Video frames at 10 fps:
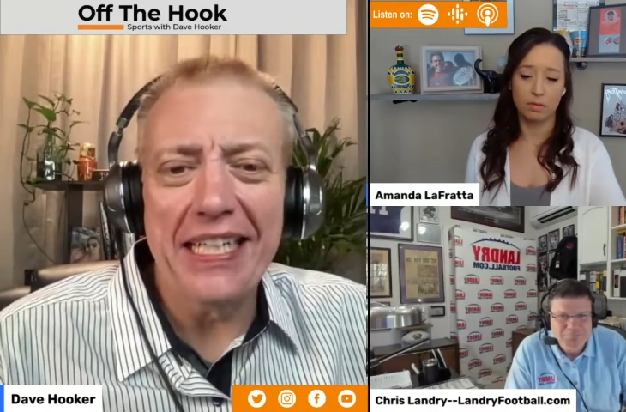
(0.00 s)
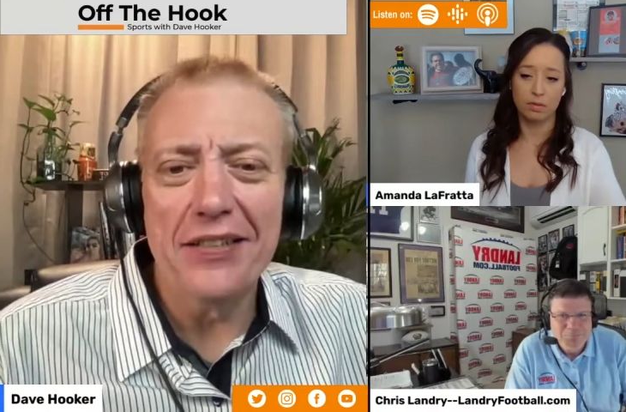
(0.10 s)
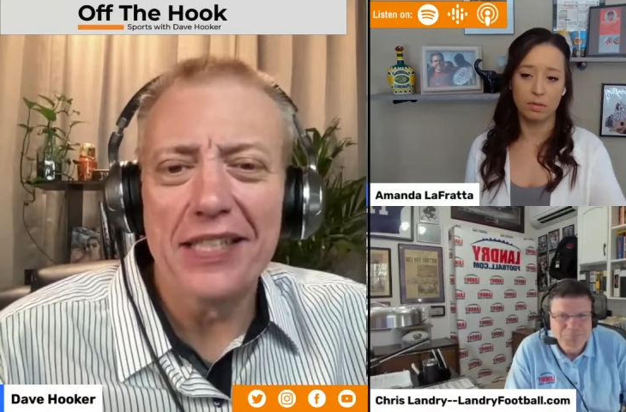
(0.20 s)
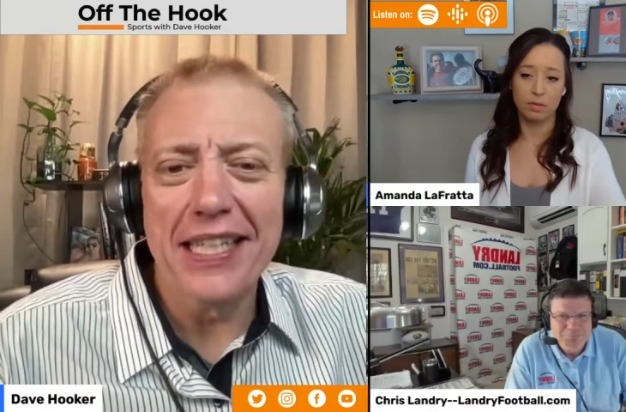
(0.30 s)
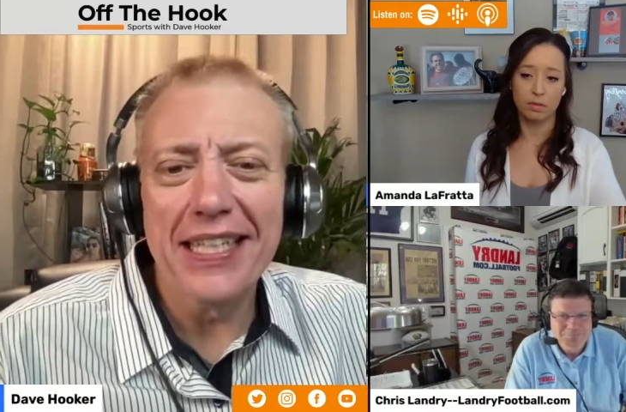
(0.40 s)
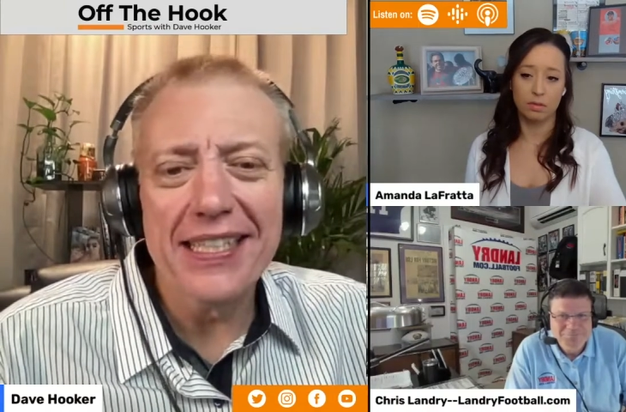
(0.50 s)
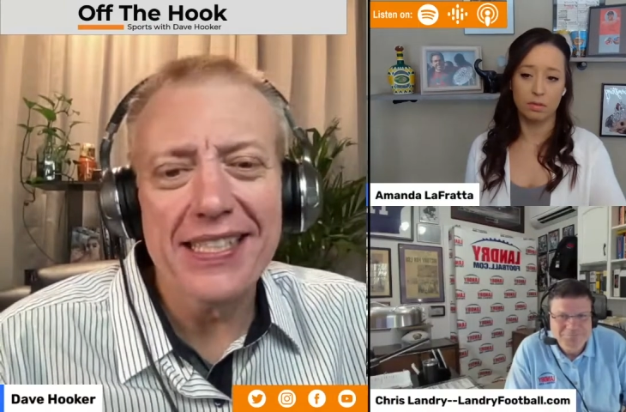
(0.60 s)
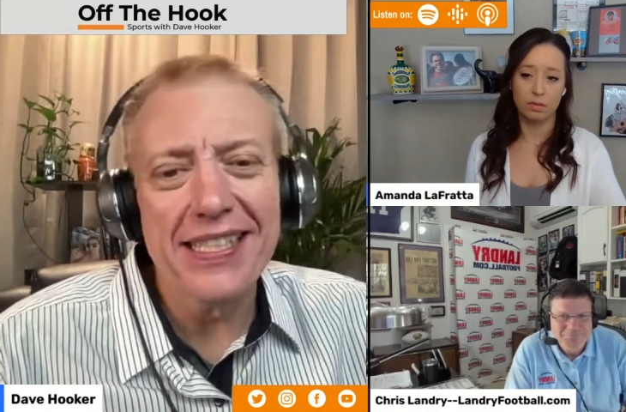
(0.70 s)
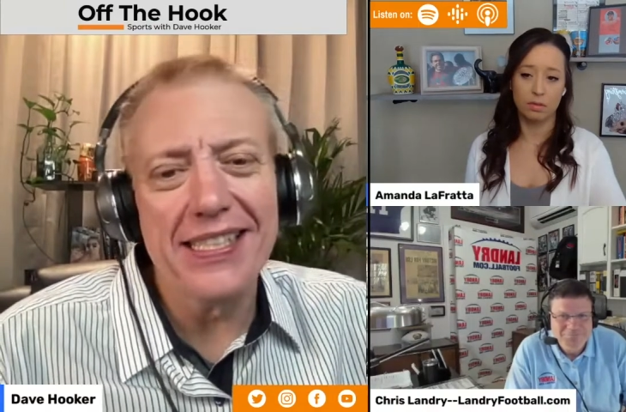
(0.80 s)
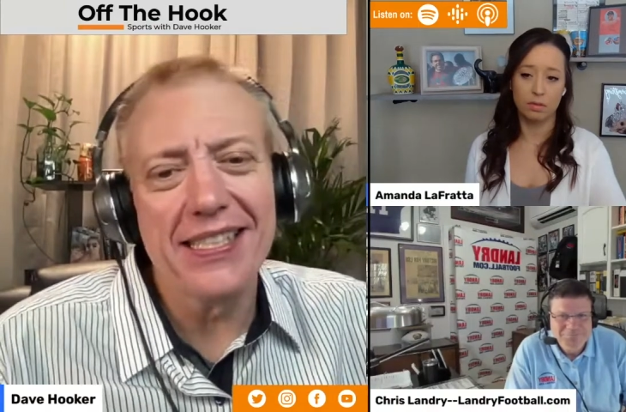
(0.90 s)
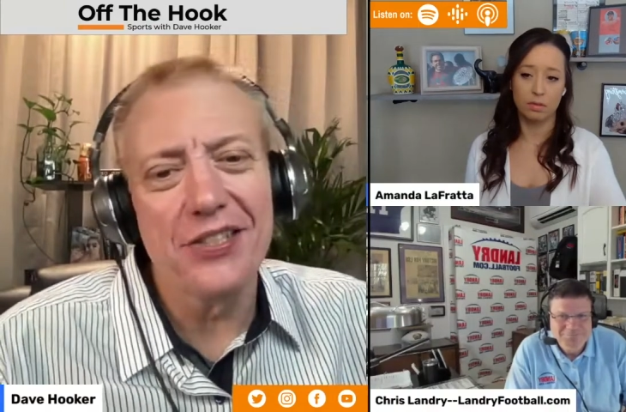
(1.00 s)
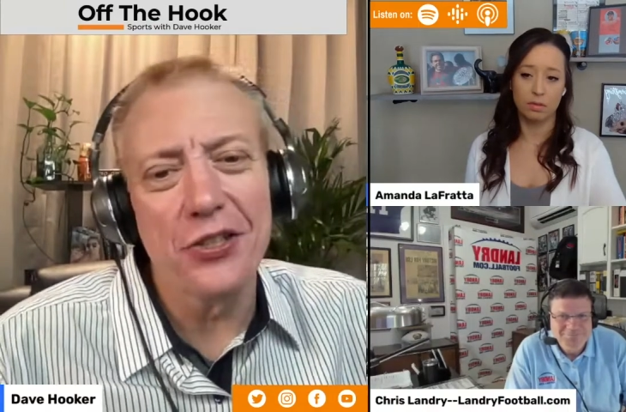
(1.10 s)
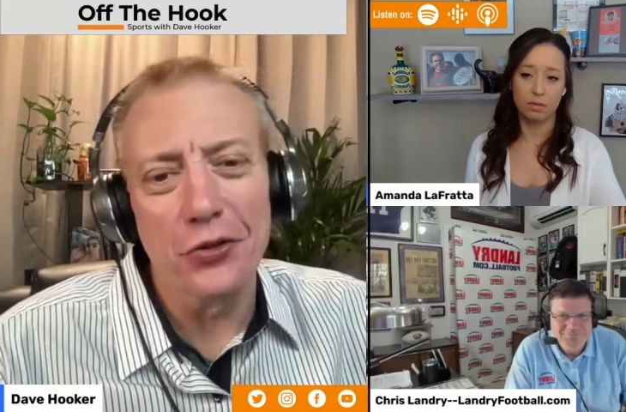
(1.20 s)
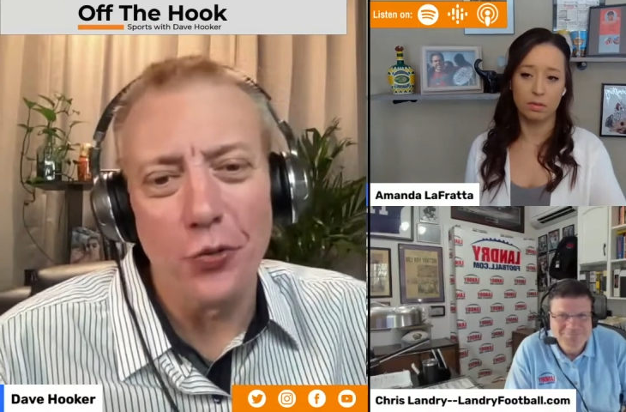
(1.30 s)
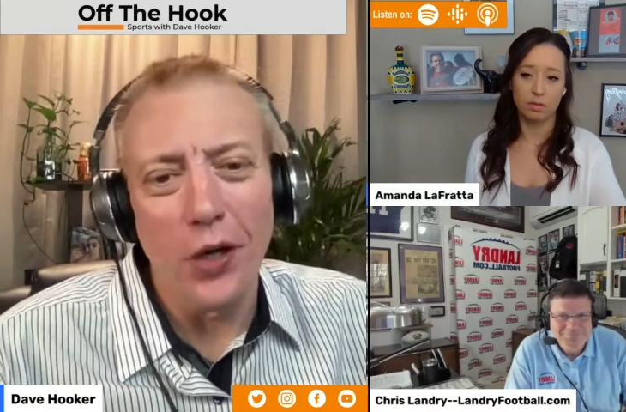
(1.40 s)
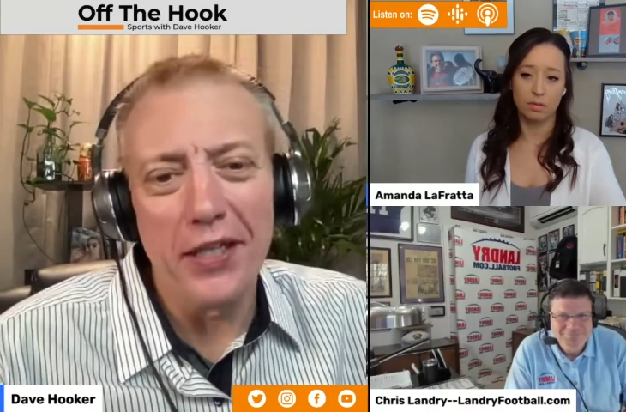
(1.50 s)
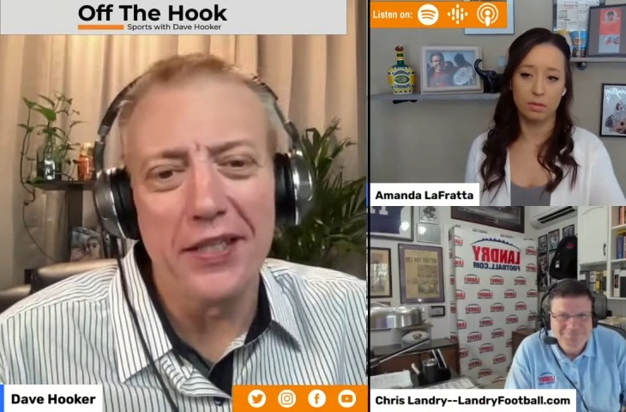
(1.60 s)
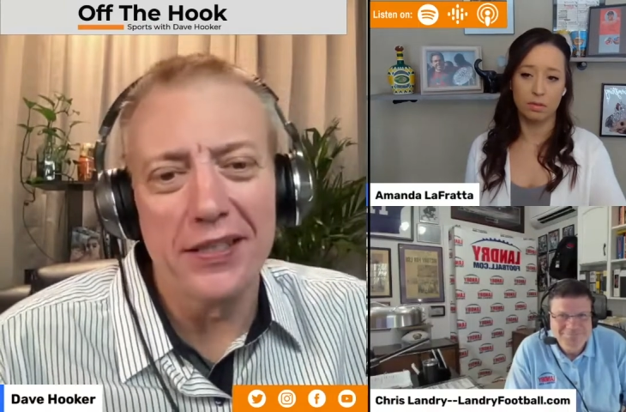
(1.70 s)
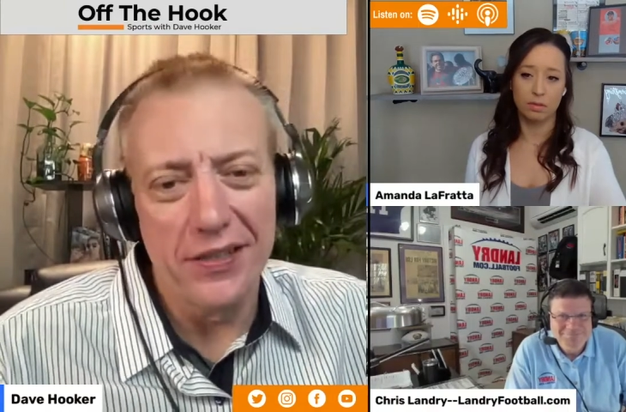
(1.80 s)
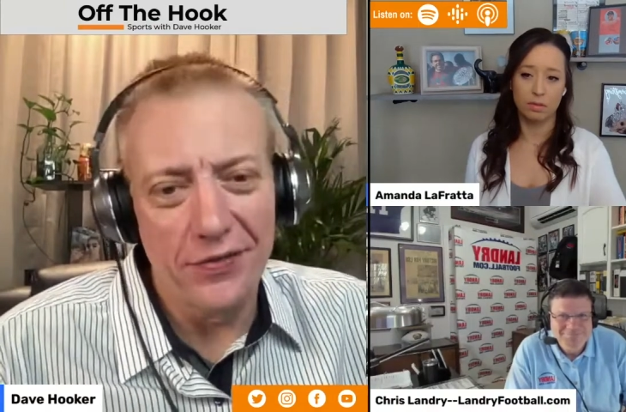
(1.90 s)
Speaker 1: And I was like, this is Shield
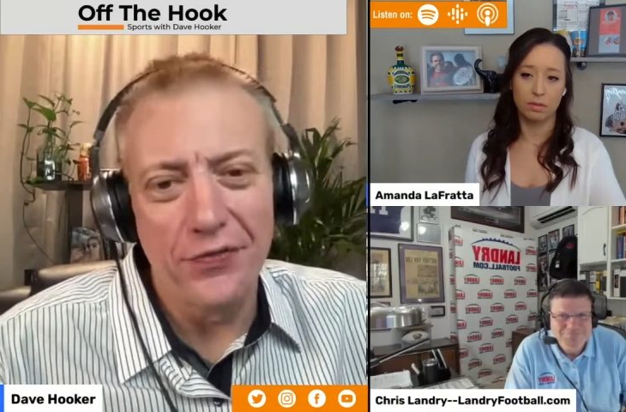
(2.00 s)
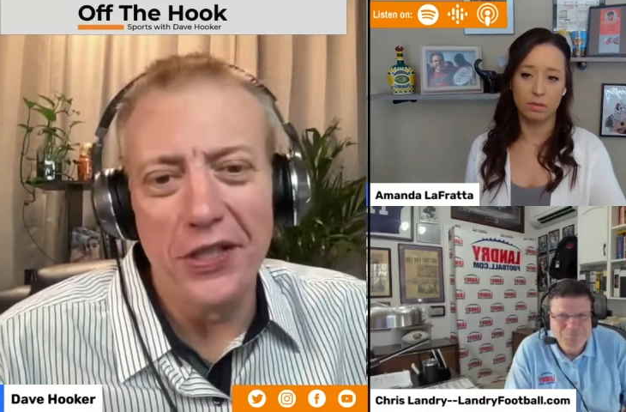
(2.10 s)
Watkins